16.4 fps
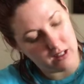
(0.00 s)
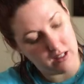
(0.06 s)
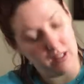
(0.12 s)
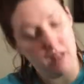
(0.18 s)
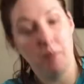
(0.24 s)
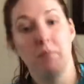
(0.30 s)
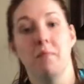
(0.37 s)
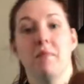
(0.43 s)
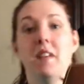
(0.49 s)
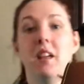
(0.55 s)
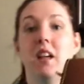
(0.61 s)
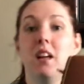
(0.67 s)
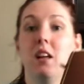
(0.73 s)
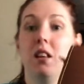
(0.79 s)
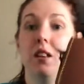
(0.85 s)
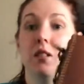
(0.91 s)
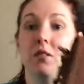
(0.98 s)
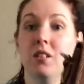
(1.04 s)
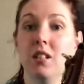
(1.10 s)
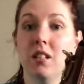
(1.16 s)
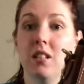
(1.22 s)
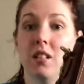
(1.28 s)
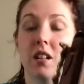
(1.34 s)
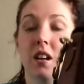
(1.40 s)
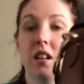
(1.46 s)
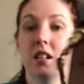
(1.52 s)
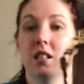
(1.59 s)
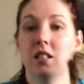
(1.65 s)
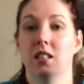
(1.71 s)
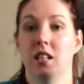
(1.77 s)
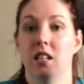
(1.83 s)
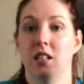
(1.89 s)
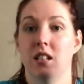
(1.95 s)
Yep, it closes, and
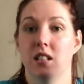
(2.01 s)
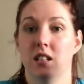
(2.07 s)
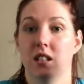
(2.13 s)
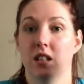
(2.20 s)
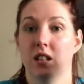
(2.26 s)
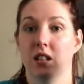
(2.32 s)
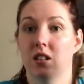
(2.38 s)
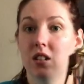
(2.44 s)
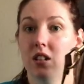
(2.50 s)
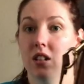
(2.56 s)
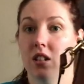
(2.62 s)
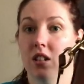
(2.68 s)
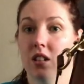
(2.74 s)
honestly, it doesn't look,